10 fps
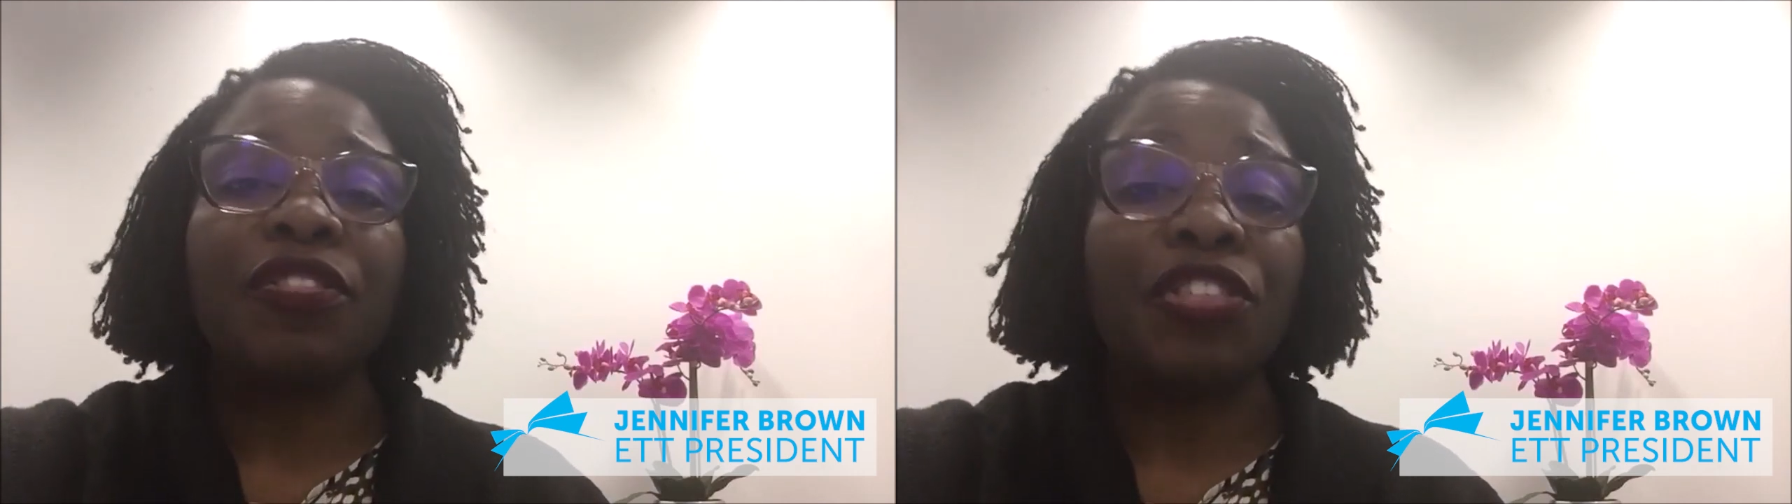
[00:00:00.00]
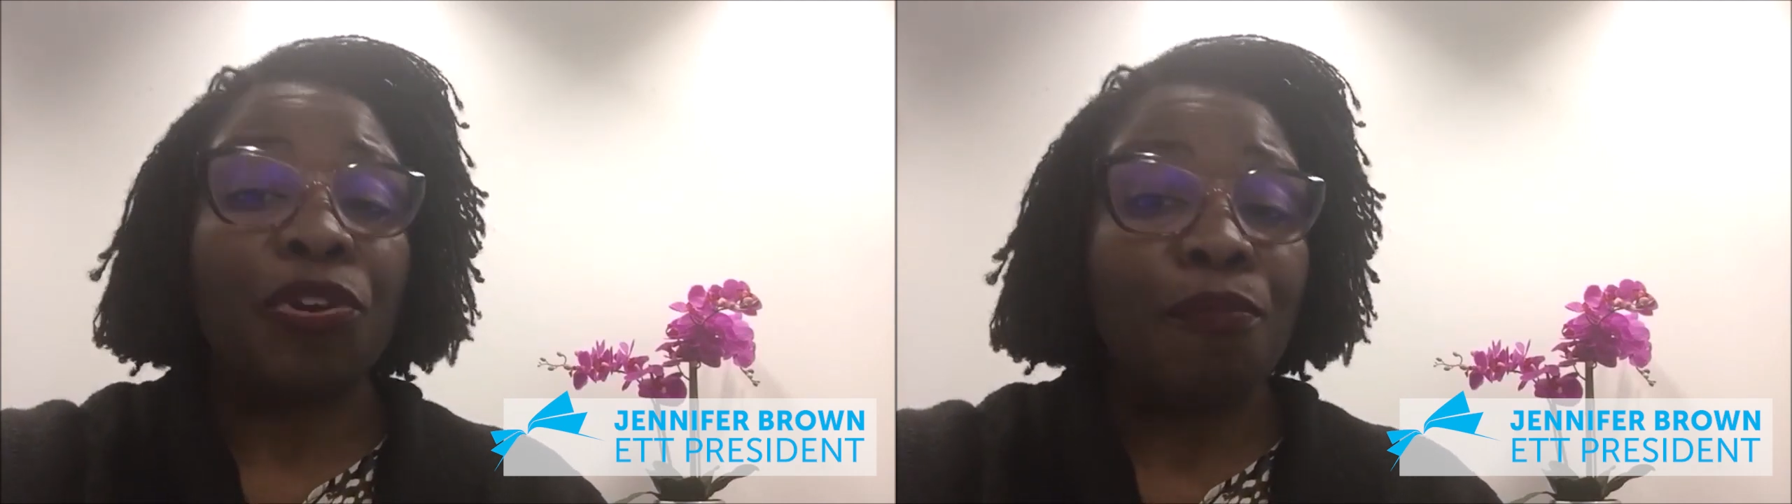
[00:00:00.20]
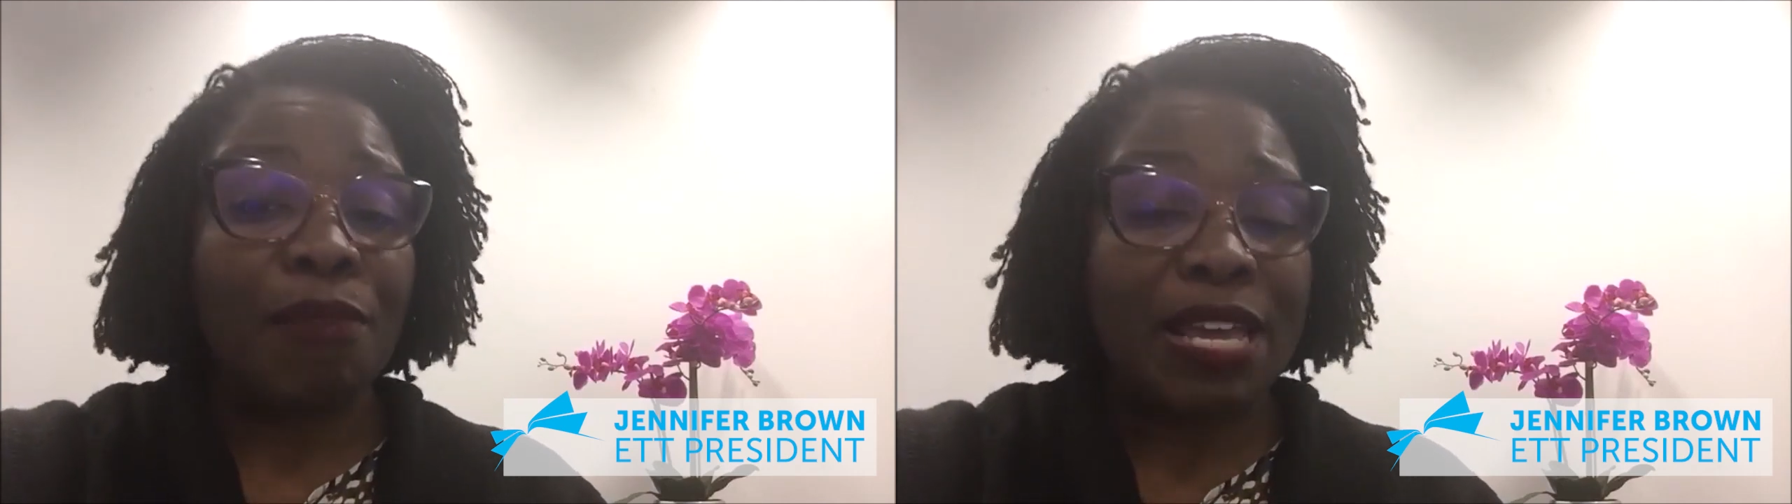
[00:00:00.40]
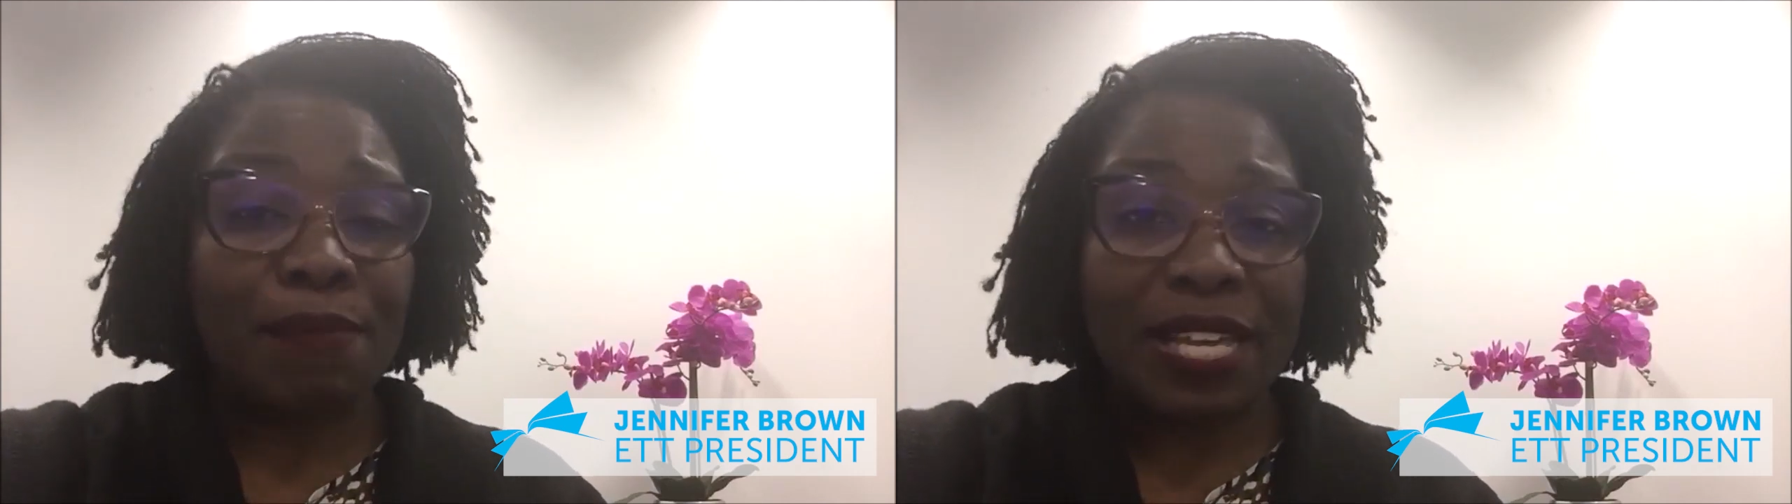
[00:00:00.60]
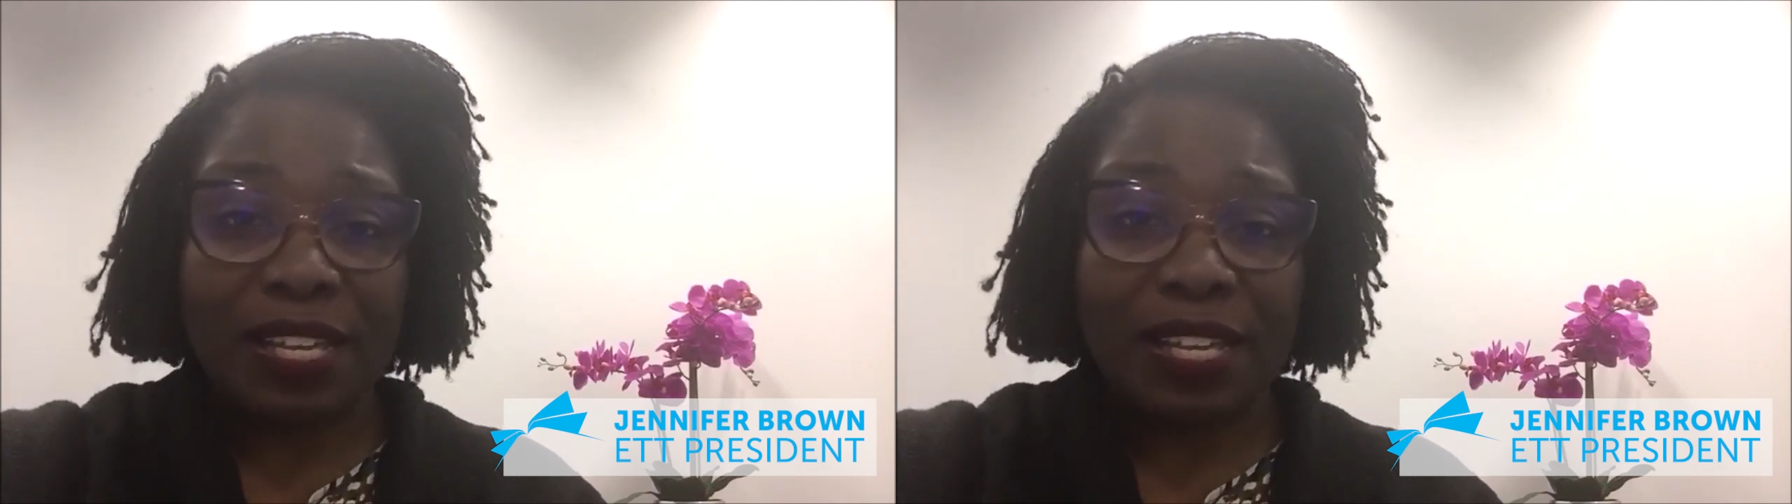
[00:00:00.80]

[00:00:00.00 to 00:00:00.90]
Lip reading: There may be